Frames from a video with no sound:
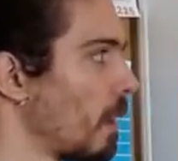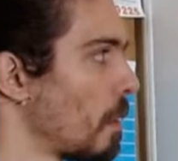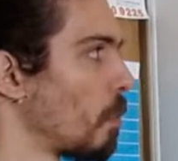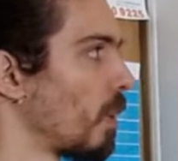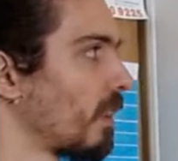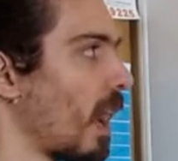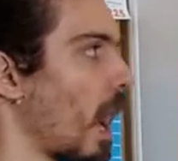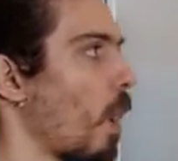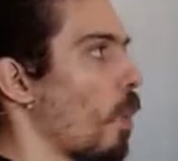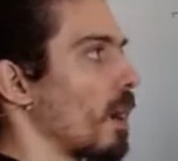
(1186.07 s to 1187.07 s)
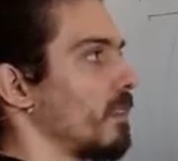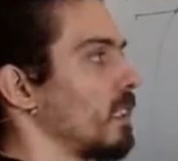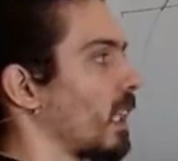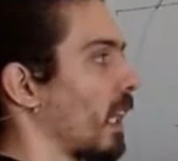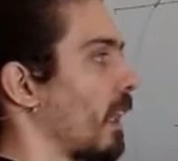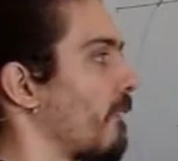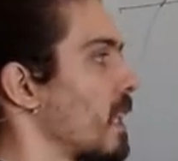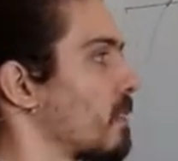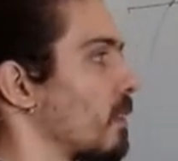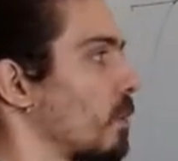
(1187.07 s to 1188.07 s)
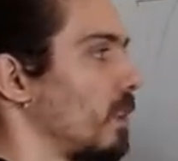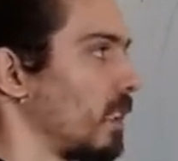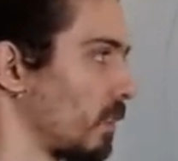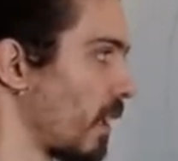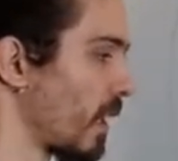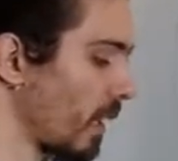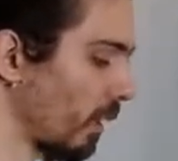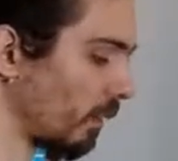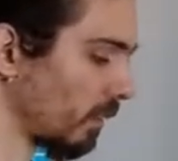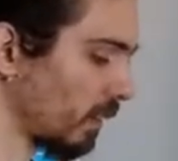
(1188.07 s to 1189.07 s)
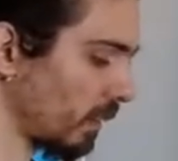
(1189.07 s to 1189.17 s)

But how are these related to these triangles?